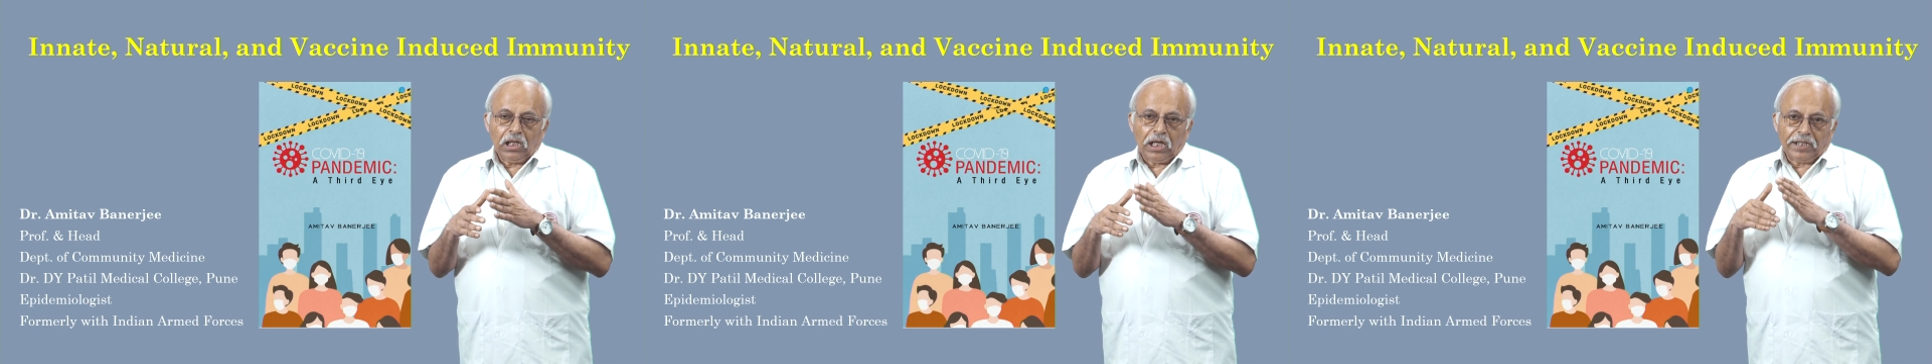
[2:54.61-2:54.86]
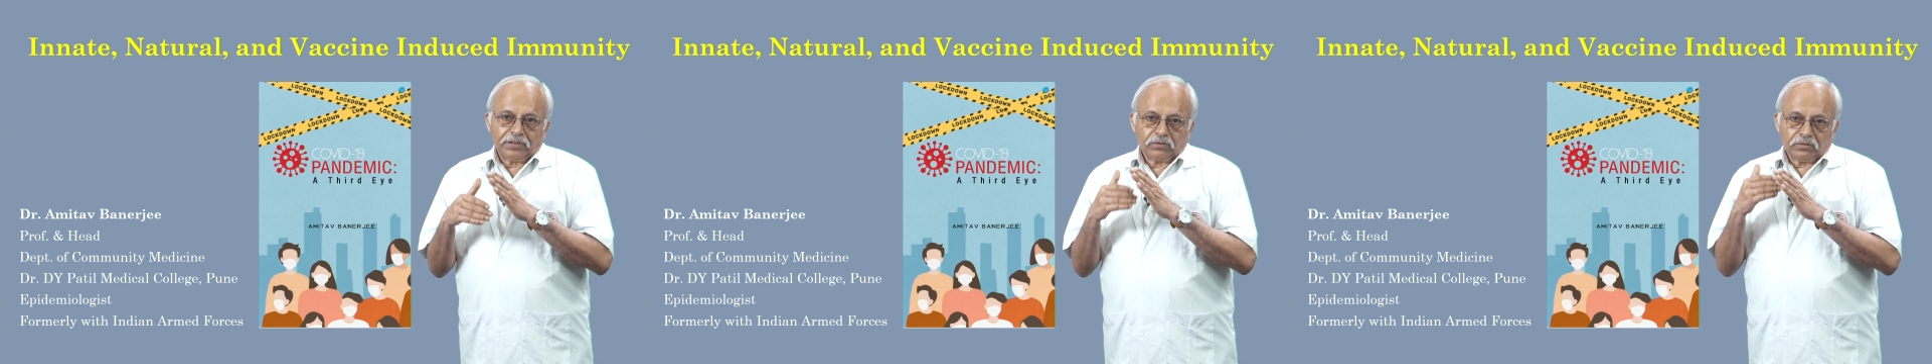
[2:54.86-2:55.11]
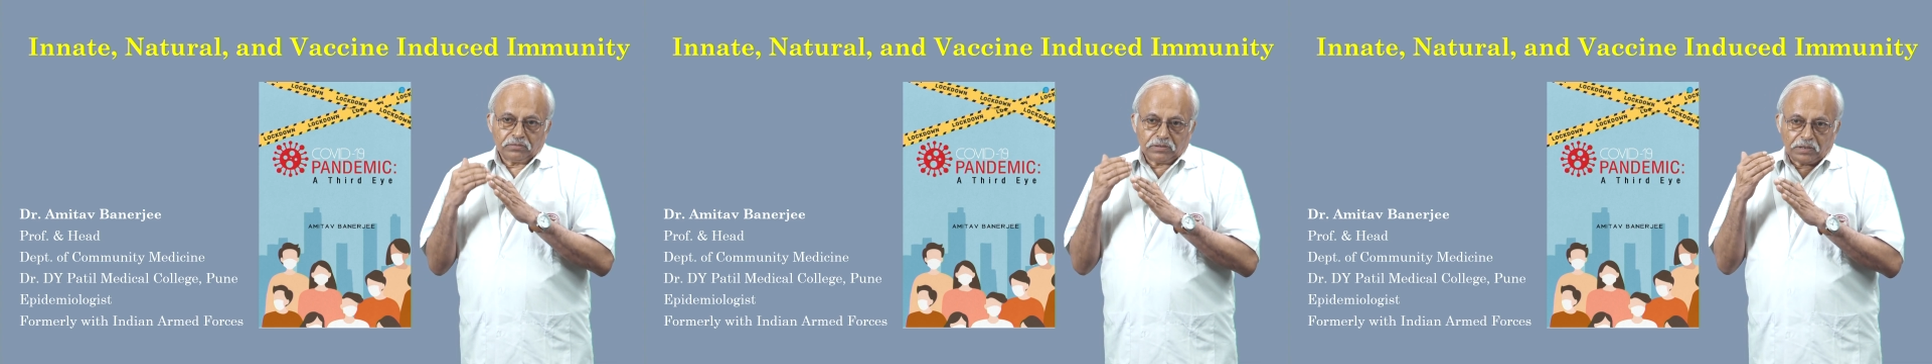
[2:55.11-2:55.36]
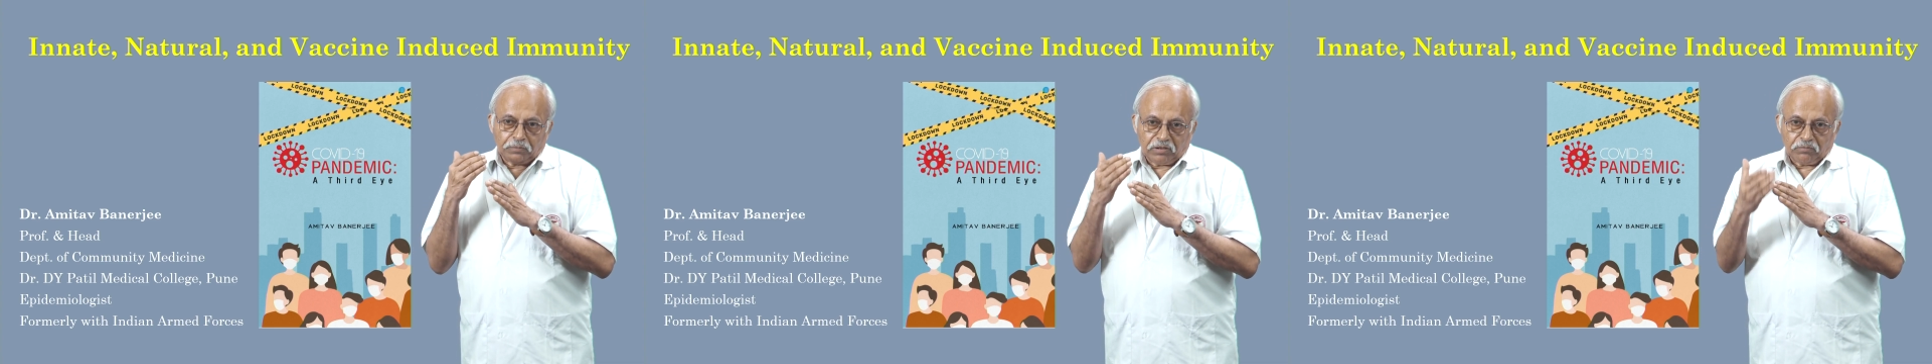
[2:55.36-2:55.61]
and
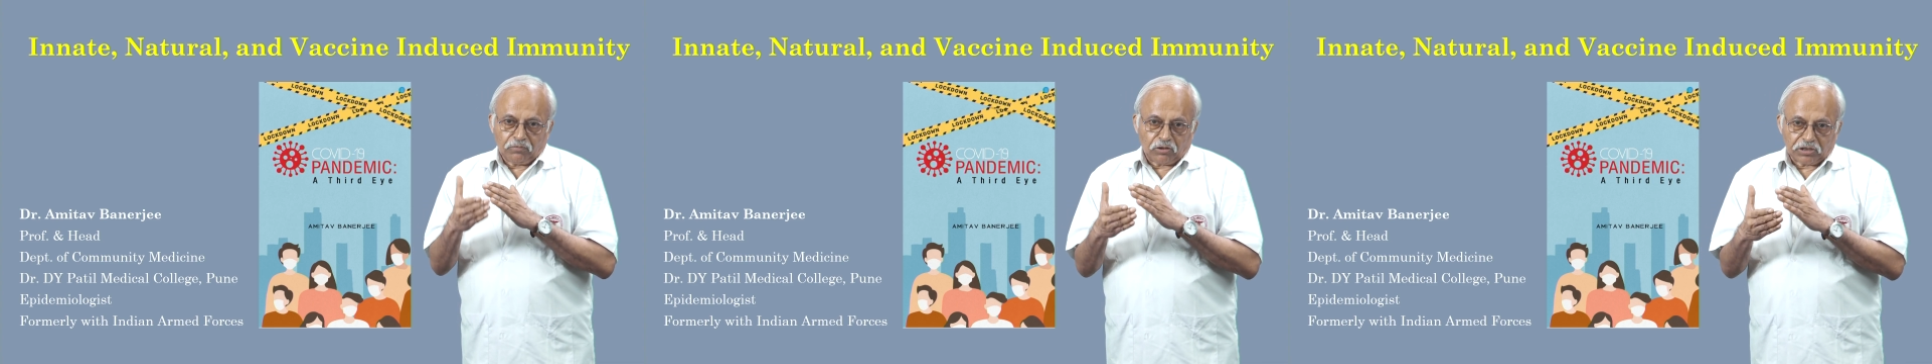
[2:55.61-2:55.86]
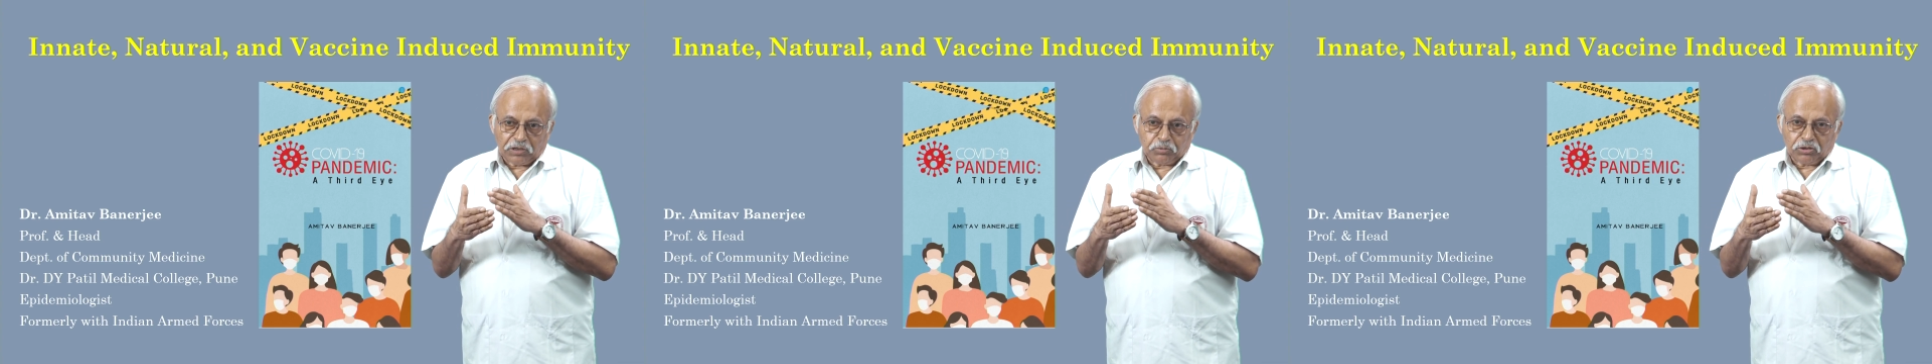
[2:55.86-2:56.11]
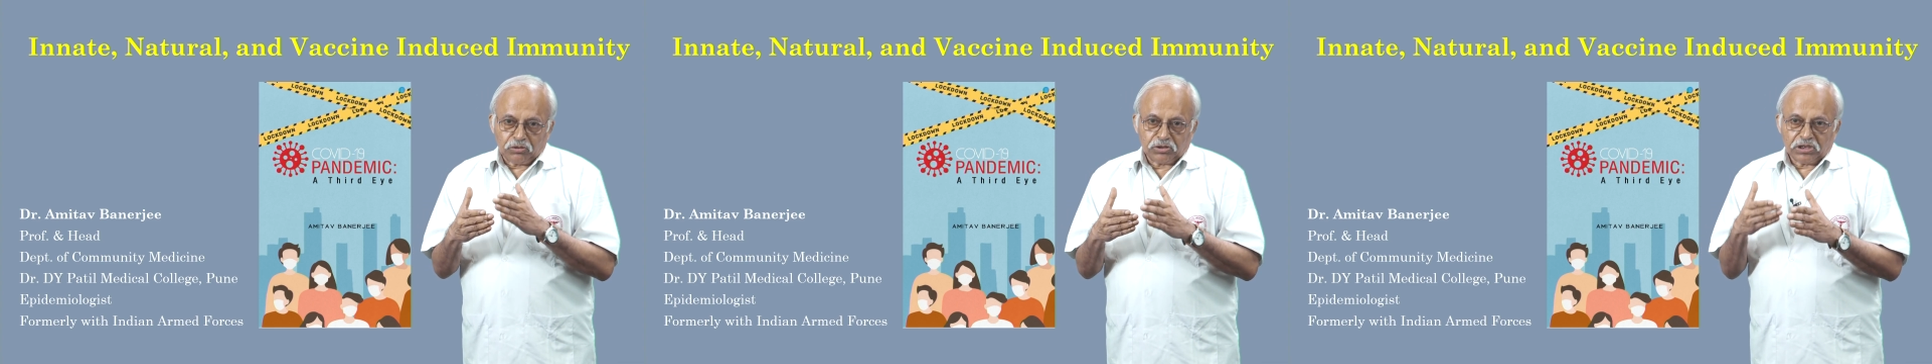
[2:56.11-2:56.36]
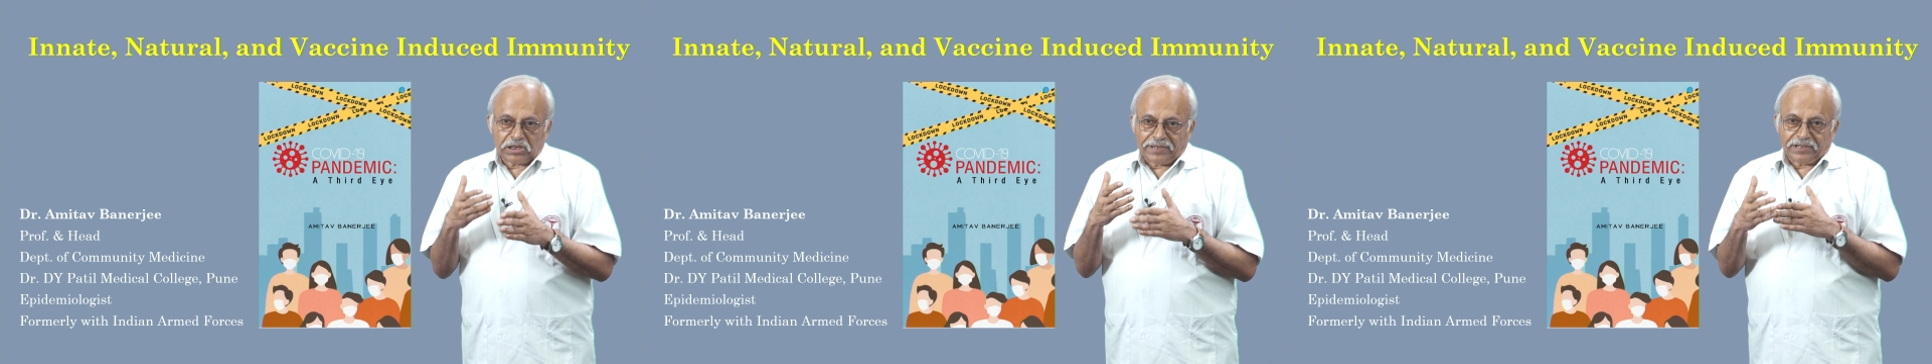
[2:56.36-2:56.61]
the body produces